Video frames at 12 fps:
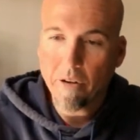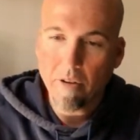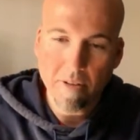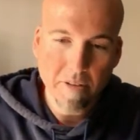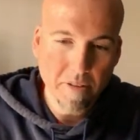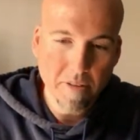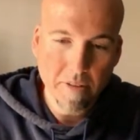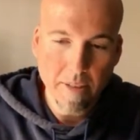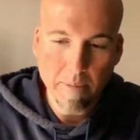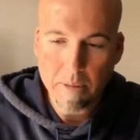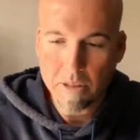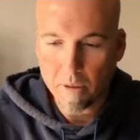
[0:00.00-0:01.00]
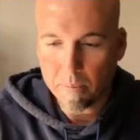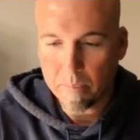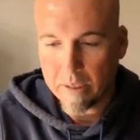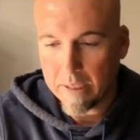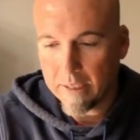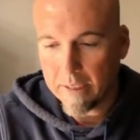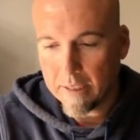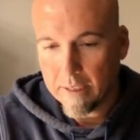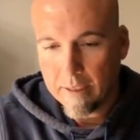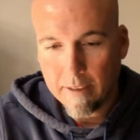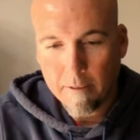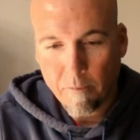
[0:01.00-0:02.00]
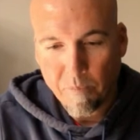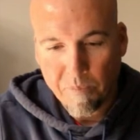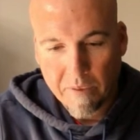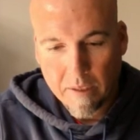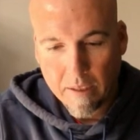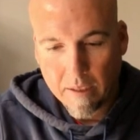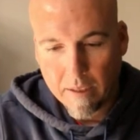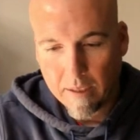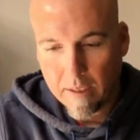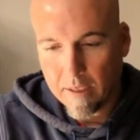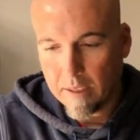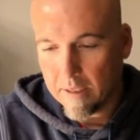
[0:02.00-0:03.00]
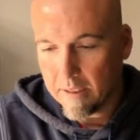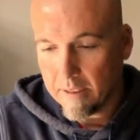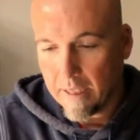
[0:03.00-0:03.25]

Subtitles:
I think the design is great looking with the knuckles,